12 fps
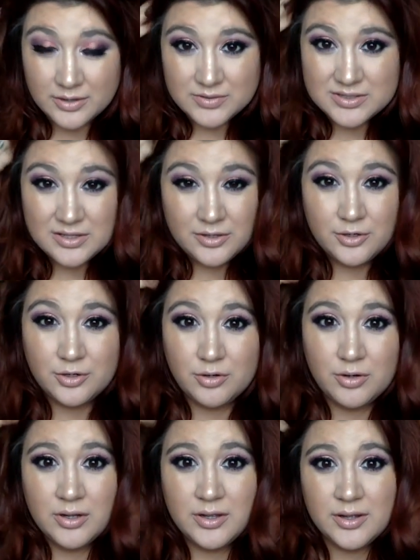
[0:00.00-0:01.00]
It was a
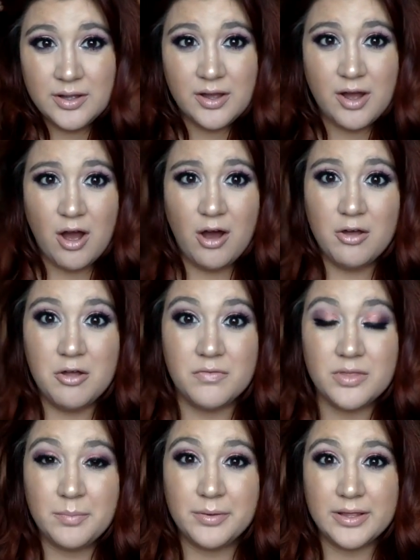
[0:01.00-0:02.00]
little all
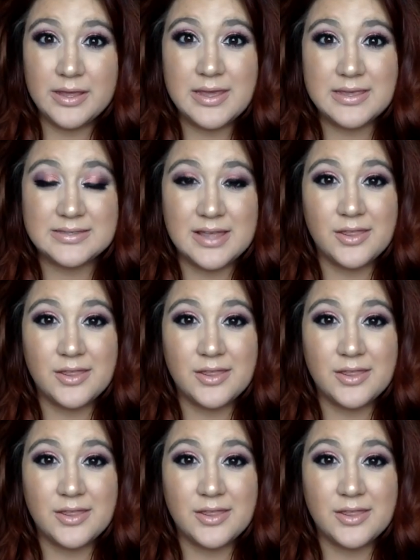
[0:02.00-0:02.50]
over the place.